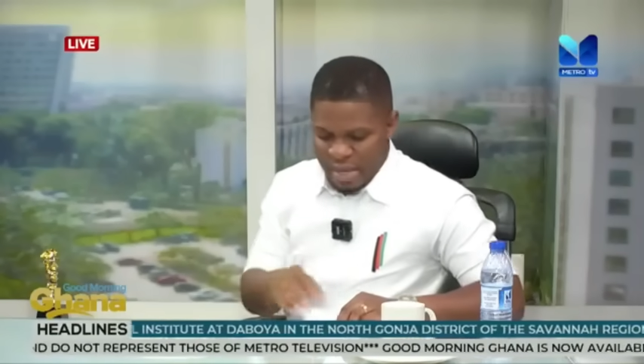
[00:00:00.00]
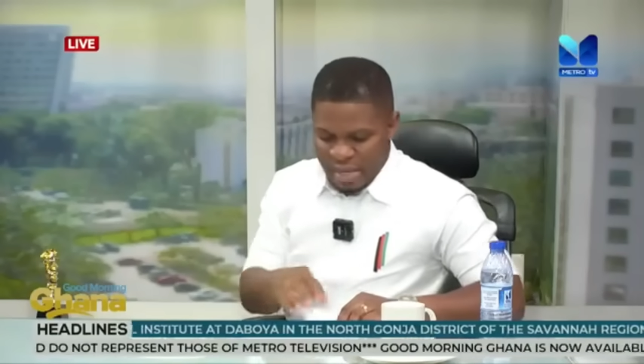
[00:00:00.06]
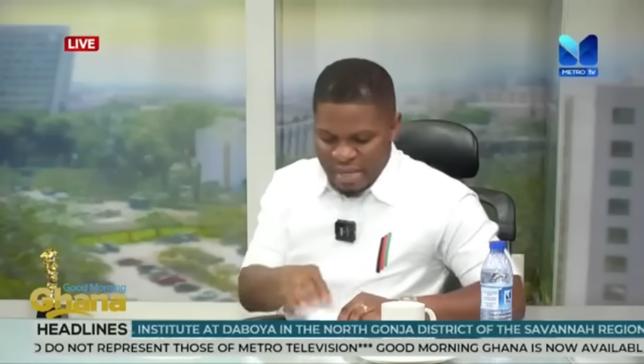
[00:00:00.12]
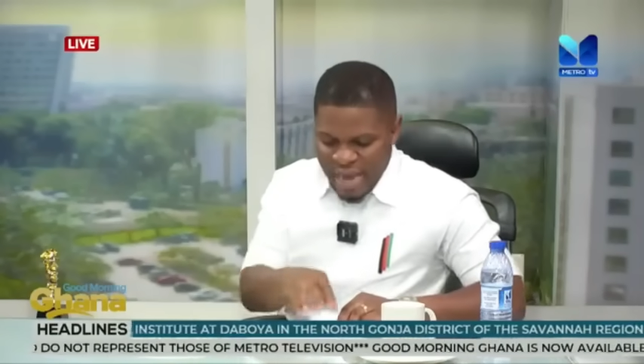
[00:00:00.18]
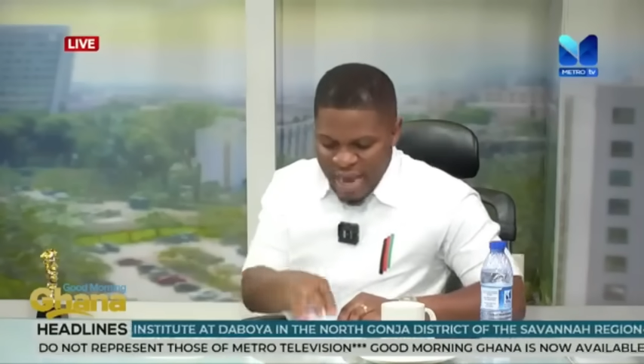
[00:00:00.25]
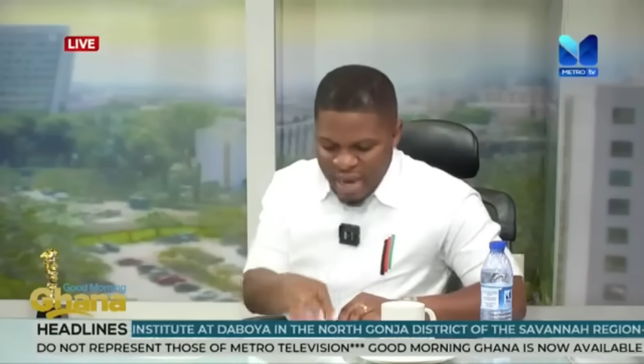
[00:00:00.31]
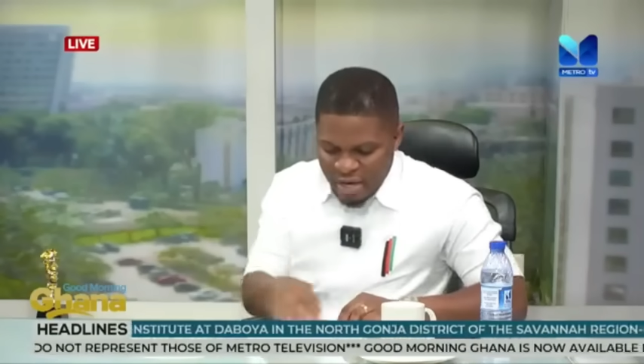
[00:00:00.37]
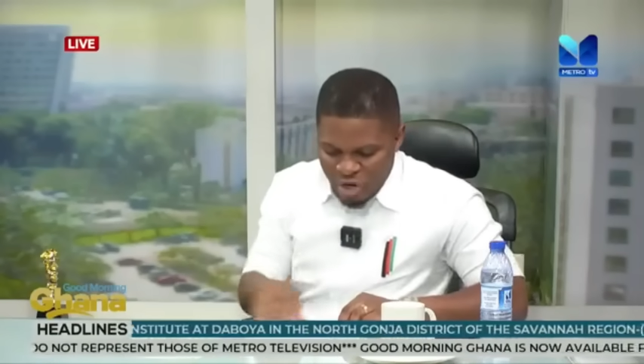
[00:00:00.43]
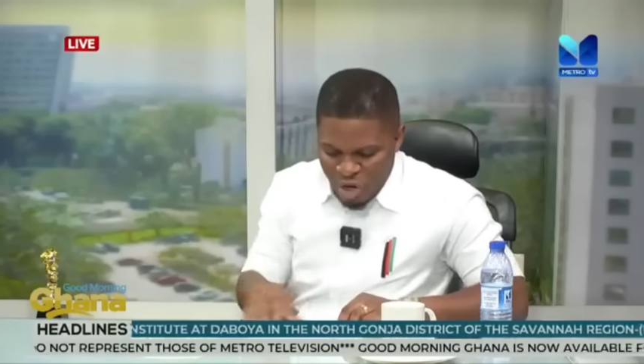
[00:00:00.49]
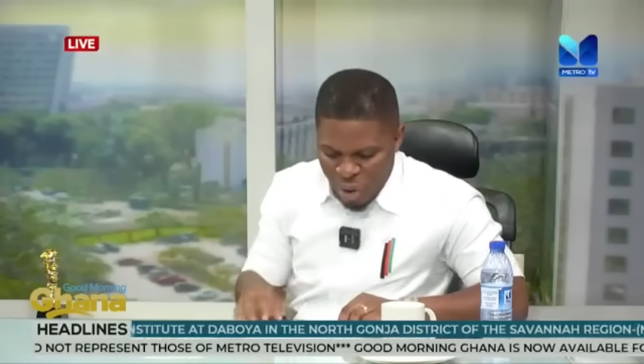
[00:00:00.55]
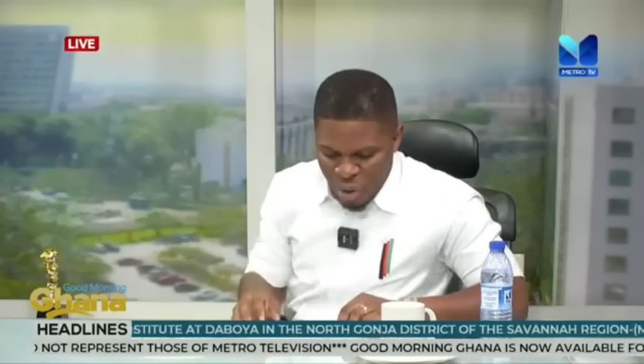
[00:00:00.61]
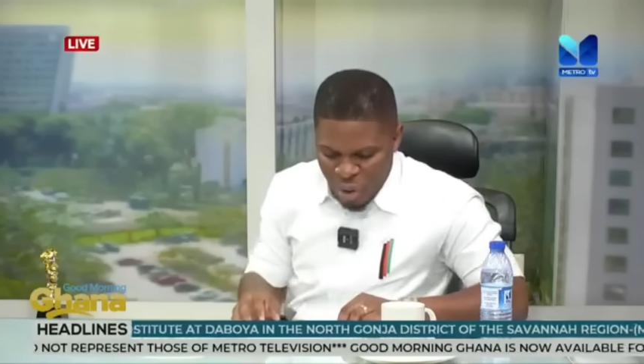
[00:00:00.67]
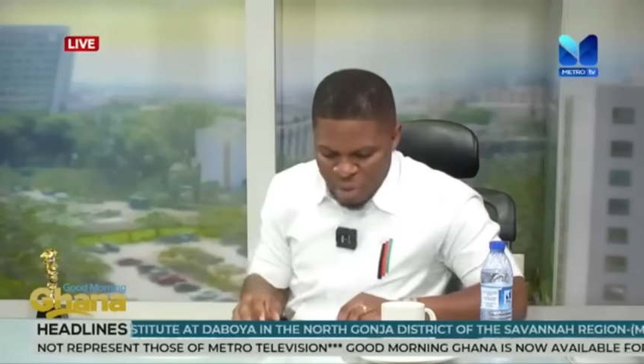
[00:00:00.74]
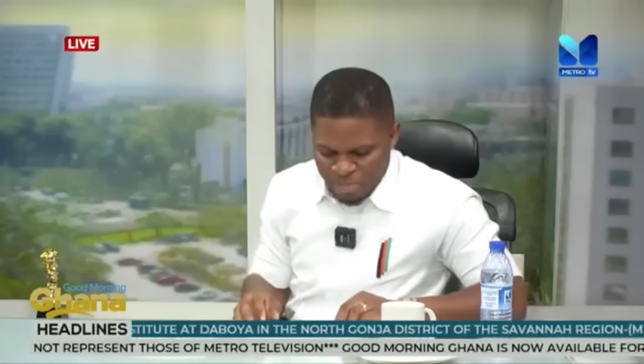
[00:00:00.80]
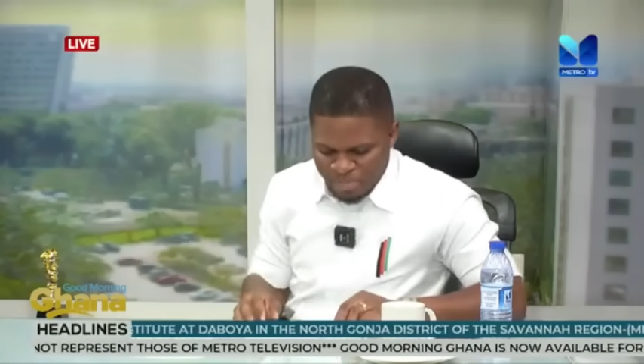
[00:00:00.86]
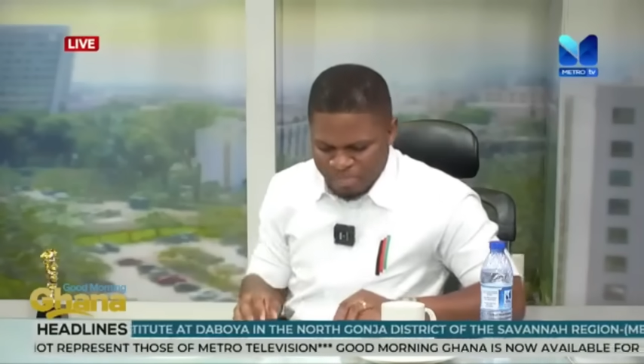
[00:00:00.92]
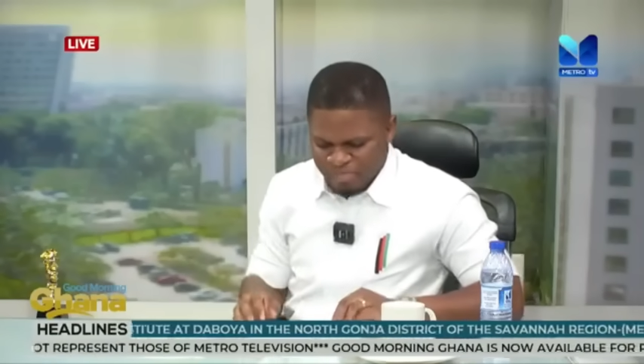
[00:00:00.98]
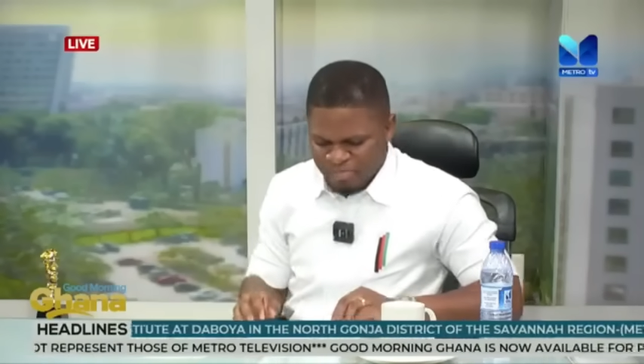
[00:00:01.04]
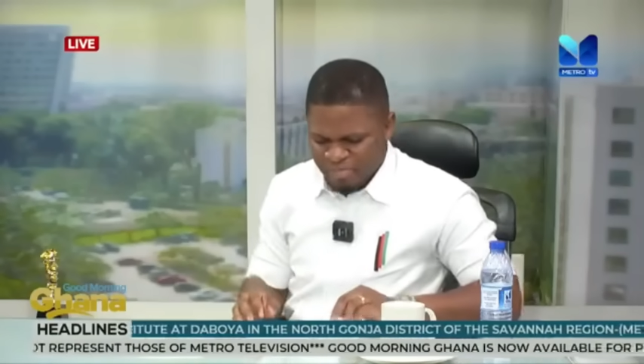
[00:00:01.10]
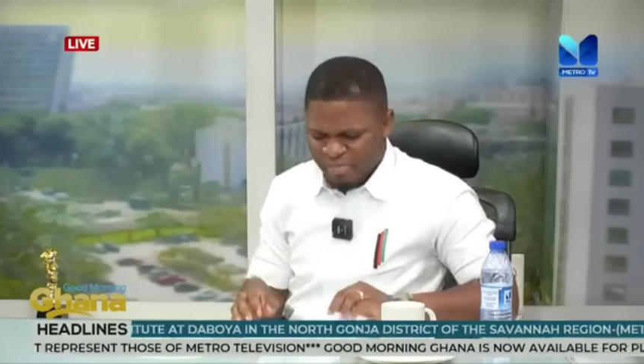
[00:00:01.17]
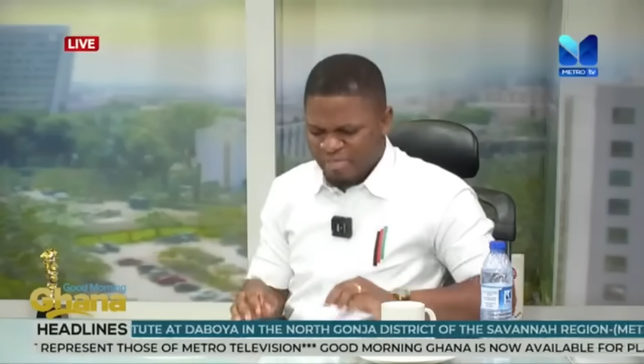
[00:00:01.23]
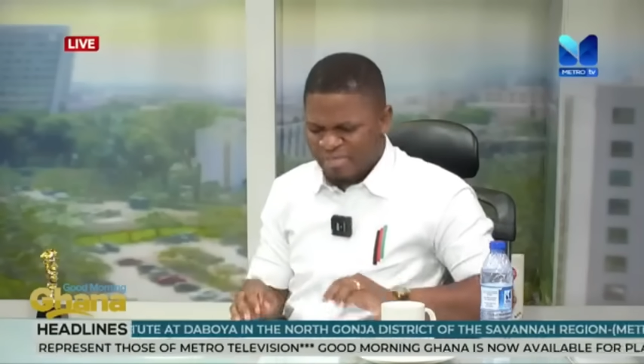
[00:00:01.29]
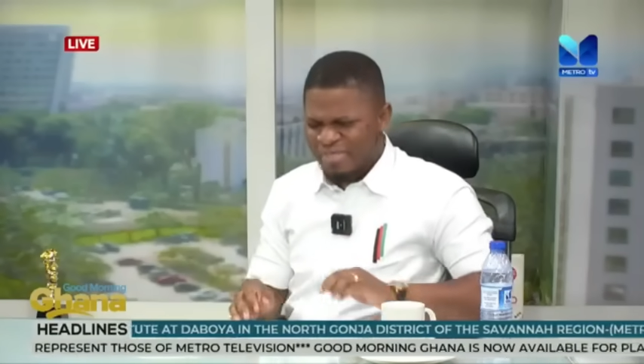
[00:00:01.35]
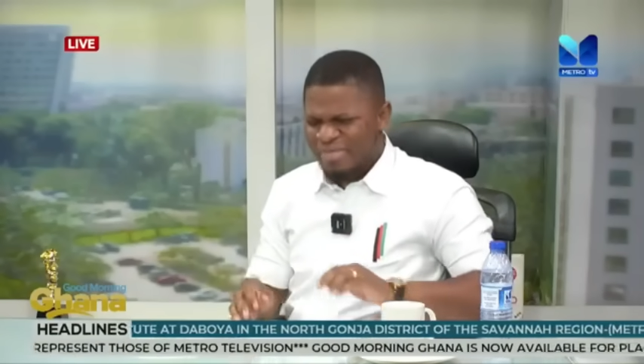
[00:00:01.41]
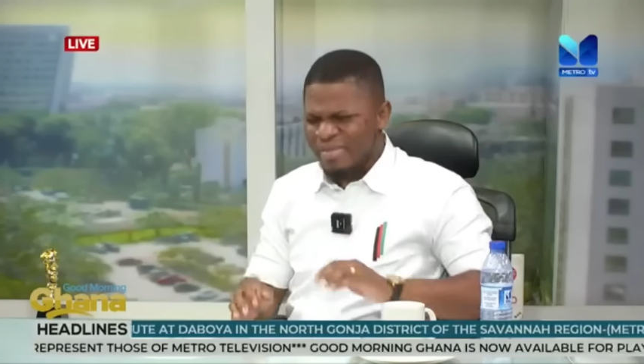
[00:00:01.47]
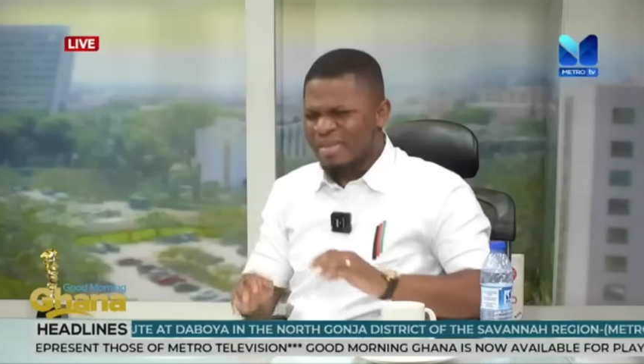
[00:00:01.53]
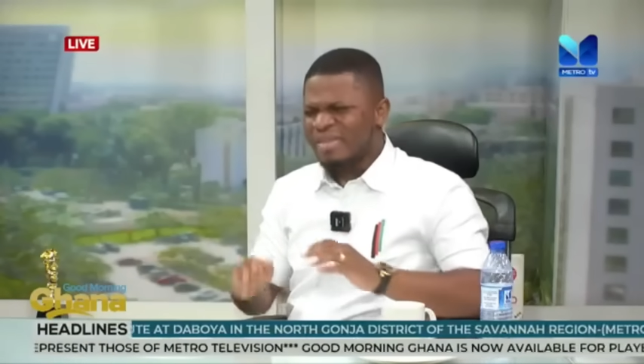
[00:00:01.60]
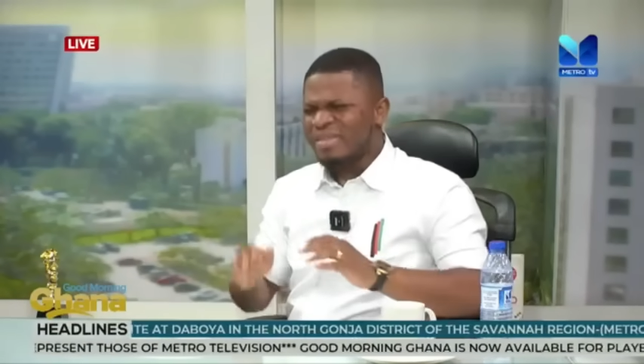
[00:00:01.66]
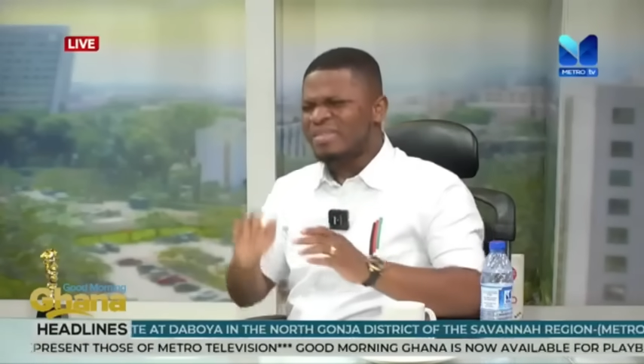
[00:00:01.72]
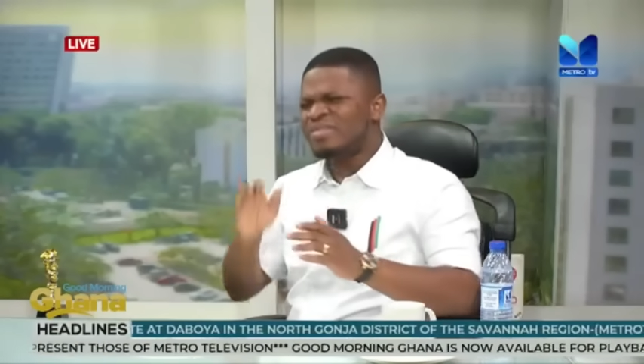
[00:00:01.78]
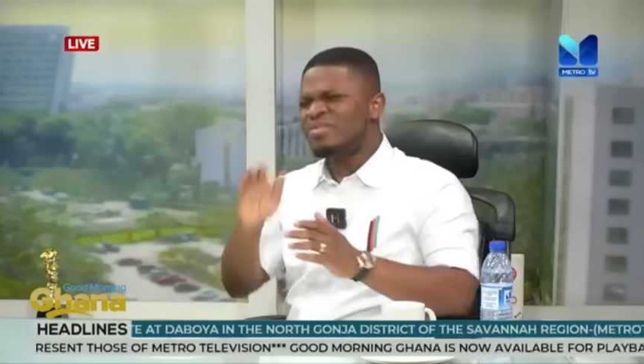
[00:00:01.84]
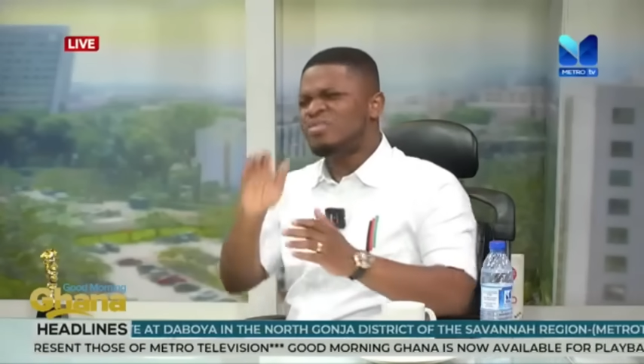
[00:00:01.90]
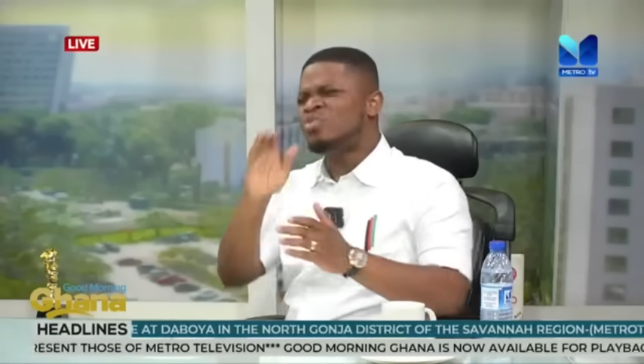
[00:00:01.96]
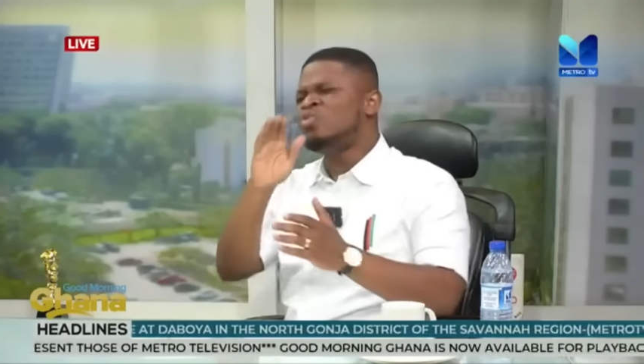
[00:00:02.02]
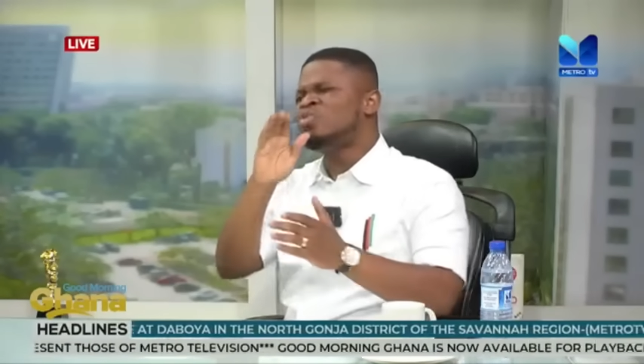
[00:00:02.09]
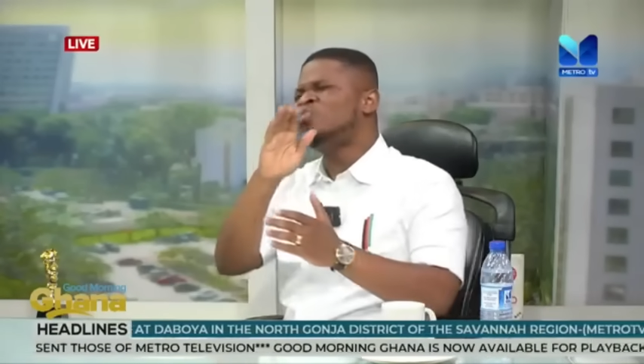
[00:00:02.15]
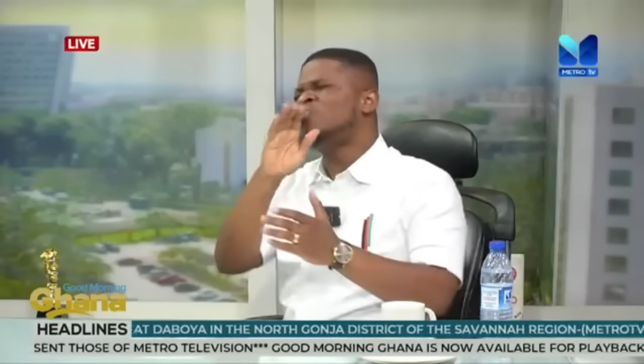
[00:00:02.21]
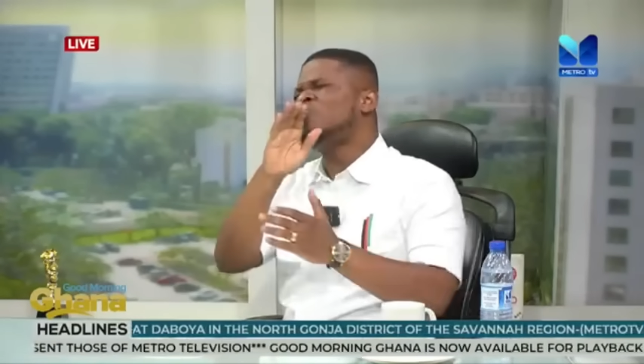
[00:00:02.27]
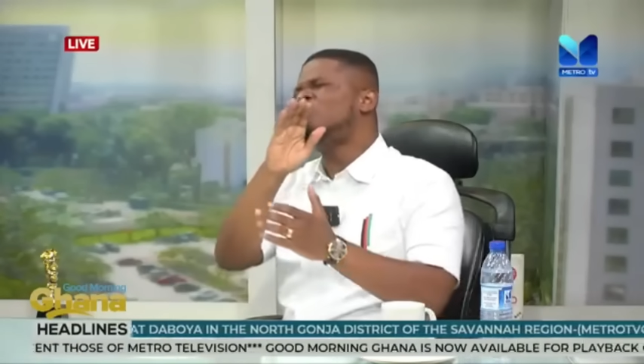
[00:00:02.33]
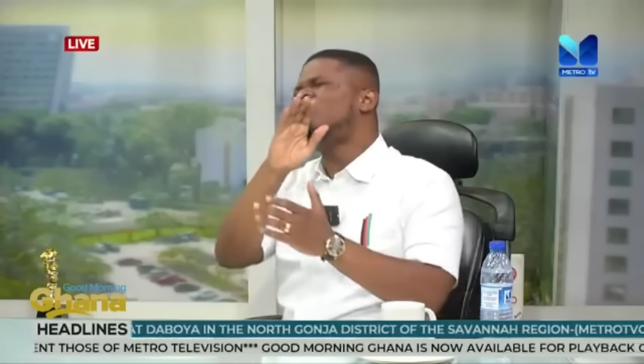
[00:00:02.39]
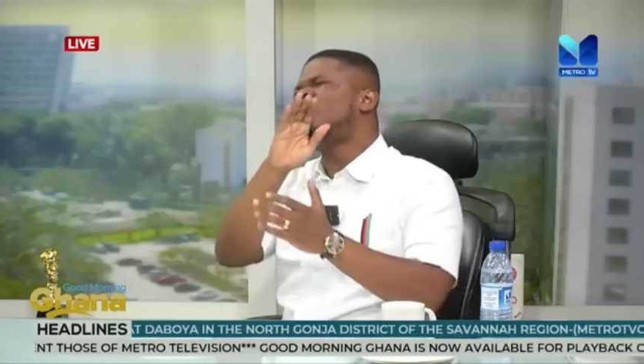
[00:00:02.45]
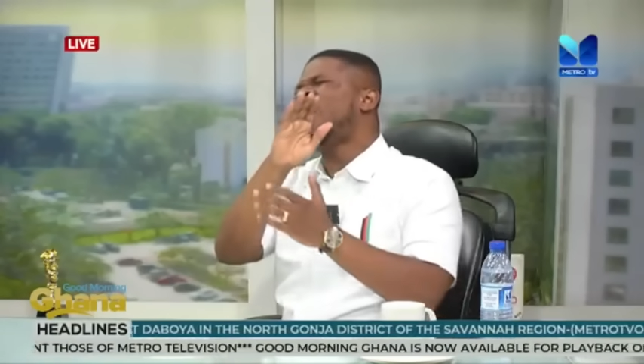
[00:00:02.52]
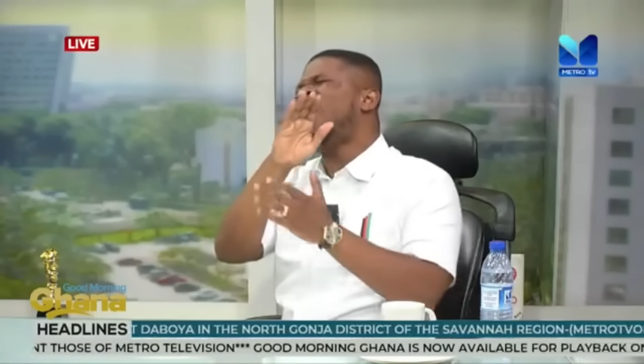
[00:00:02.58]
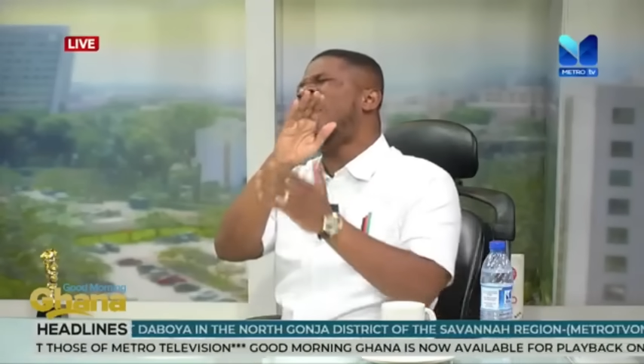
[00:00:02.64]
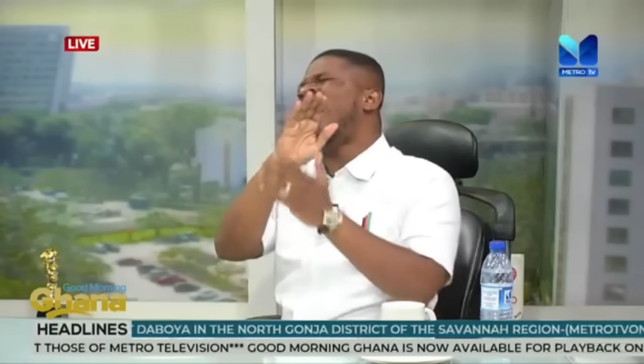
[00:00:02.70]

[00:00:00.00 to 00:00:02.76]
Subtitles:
Then, Doc, to